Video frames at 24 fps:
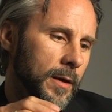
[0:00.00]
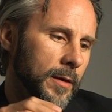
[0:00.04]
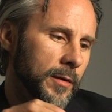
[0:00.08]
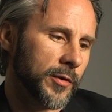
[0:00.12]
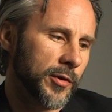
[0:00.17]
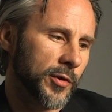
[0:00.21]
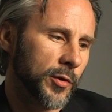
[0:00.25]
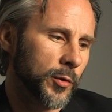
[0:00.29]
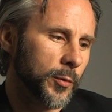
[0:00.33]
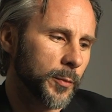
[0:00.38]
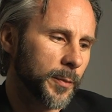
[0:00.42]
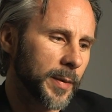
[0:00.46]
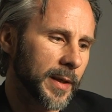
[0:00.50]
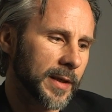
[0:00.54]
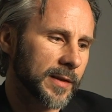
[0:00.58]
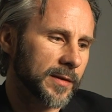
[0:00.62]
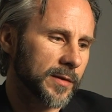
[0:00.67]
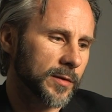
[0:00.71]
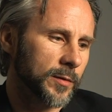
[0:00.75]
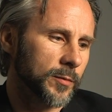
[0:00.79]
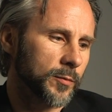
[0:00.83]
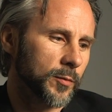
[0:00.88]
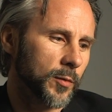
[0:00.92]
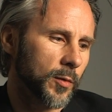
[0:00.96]
dual
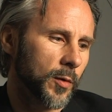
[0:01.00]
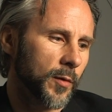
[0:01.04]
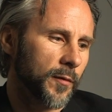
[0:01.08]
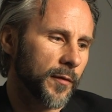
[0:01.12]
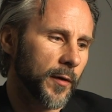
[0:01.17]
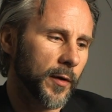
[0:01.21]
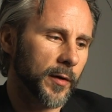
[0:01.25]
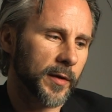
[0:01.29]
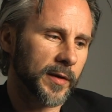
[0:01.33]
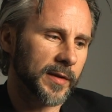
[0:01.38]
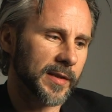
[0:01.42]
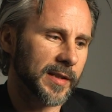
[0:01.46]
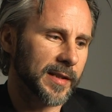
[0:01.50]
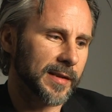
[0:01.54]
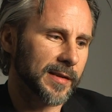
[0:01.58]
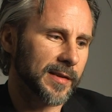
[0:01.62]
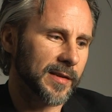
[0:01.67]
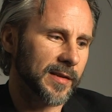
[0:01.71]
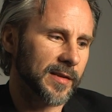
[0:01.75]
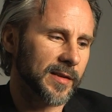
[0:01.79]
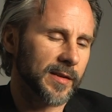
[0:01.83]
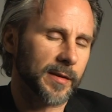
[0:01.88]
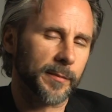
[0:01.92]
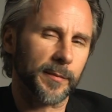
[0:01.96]
pixel RAW focusing
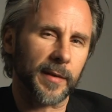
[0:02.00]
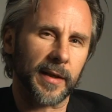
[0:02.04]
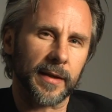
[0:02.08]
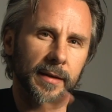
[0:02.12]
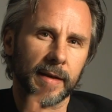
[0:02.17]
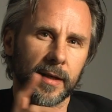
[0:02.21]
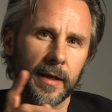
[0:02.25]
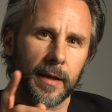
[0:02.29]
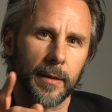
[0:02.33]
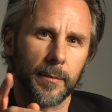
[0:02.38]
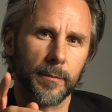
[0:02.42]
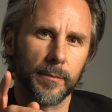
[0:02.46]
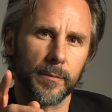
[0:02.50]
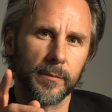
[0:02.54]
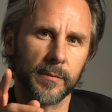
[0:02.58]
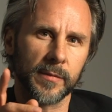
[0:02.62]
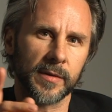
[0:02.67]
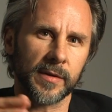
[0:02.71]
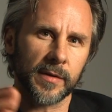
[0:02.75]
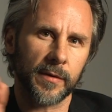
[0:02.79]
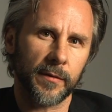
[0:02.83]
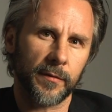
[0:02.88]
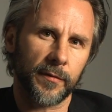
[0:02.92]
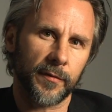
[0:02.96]
system that
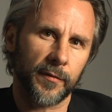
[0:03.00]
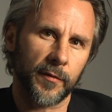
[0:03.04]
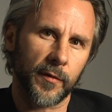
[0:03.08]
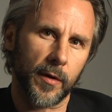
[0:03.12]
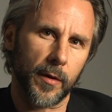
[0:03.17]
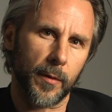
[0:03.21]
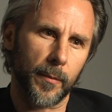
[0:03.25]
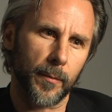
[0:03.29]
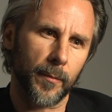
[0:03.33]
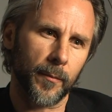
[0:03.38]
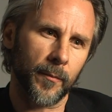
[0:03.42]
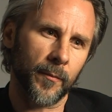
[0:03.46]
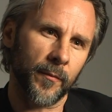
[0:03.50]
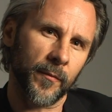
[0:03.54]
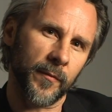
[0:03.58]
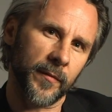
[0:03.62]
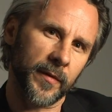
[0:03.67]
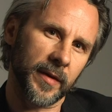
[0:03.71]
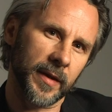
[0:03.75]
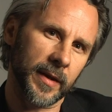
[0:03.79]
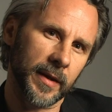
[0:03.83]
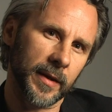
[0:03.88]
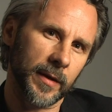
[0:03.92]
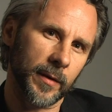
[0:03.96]
comes from
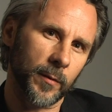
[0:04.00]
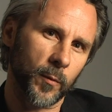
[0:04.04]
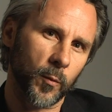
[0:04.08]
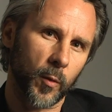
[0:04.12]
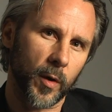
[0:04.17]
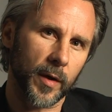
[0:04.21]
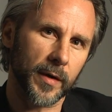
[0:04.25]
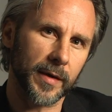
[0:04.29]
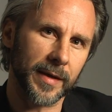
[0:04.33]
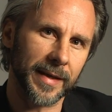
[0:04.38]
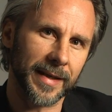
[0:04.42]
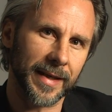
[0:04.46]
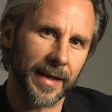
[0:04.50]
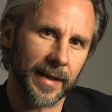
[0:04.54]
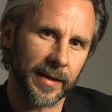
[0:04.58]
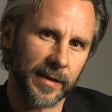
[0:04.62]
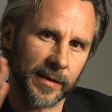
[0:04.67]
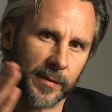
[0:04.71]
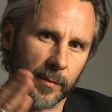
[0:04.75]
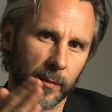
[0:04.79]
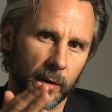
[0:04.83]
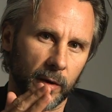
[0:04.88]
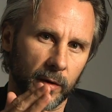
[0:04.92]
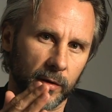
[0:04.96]
the
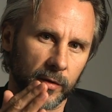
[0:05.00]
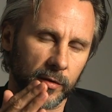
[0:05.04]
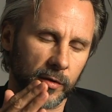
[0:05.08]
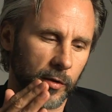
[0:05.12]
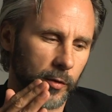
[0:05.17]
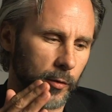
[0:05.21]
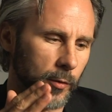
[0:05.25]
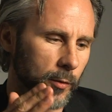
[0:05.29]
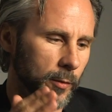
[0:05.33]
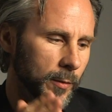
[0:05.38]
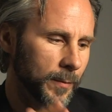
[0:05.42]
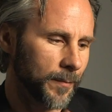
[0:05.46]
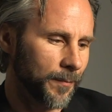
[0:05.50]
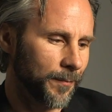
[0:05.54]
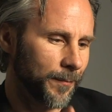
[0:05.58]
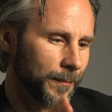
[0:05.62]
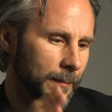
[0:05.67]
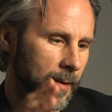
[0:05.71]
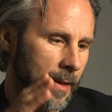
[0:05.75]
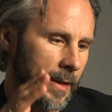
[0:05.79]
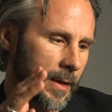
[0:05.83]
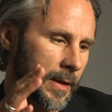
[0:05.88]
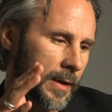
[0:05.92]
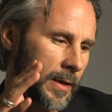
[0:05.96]
1DX Mark II,
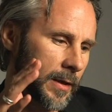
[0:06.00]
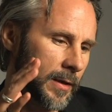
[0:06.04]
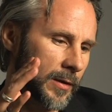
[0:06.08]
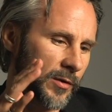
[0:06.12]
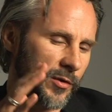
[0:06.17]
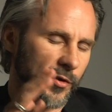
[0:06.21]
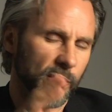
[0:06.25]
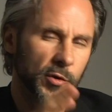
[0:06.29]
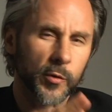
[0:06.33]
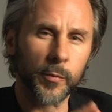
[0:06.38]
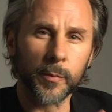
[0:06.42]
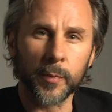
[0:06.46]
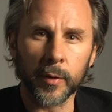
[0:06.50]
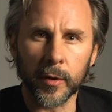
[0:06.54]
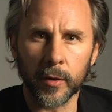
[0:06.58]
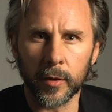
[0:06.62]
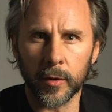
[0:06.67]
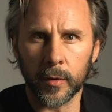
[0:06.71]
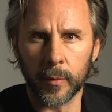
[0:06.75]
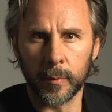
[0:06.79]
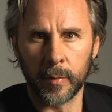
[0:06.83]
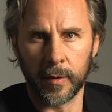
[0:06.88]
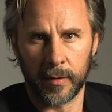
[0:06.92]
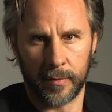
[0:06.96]

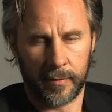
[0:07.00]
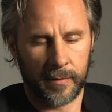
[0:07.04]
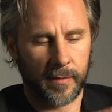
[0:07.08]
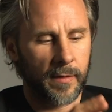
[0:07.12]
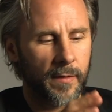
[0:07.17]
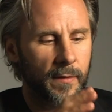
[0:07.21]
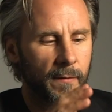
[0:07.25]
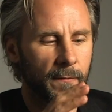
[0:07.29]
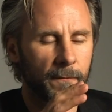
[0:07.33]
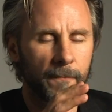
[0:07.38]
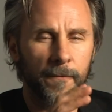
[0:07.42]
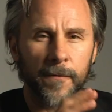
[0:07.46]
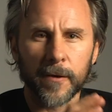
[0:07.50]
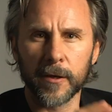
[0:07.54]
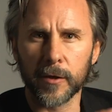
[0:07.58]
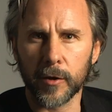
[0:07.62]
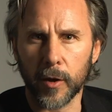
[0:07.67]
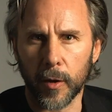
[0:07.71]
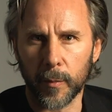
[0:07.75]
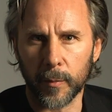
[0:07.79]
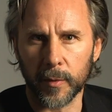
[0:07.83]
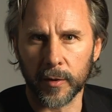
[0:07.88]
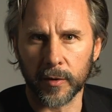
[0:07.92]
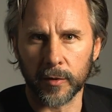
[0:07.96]
superb,
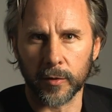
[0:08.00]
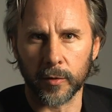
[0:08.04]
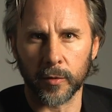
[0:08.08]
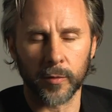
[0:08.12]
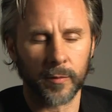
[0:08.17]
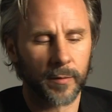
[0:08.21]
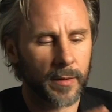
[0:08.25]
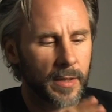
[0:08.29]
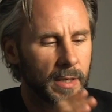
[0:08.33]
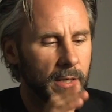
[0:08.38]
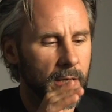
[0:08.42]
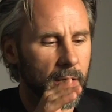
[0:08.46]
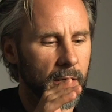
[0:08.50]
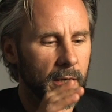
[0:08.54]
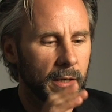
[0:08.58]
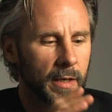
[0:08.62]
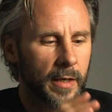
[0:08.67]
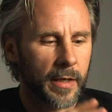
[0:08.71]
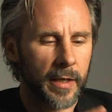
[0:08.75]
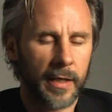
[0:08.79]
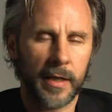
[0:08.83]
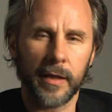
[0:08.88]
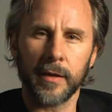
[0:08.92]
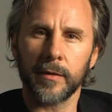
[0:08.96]
phenomenal,
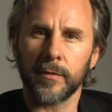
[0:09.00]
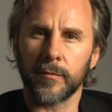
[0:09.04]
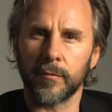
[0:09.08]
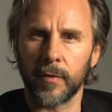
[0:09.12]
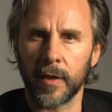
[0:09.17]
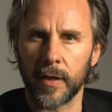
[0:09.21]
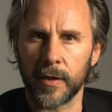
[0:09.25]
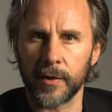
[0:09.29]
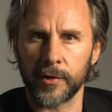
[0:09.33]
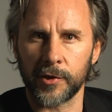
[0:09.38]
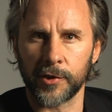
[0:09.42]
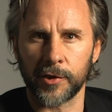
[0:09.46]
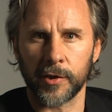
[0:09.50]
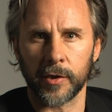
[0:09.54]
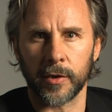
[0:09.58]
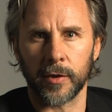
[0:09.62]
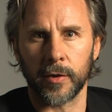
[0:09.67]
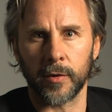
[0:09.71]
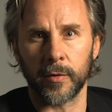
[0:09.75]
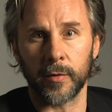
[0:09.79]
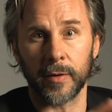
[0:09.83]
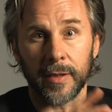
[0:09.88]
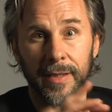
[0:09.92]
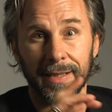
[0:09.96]
hit
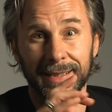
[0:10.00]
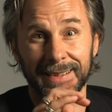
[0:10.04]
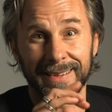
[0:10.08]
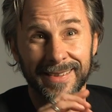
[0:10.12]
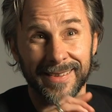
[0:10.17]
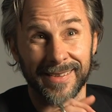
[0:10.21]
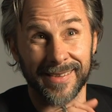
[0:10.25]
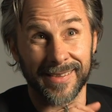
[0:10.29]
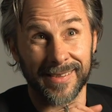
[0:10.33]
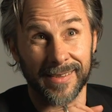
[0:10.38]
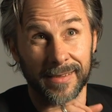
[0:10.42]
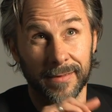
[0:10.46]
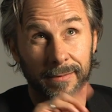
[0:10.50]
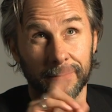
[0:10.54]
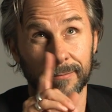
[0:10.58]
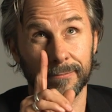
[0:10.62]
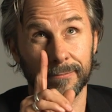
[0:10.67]
ratio is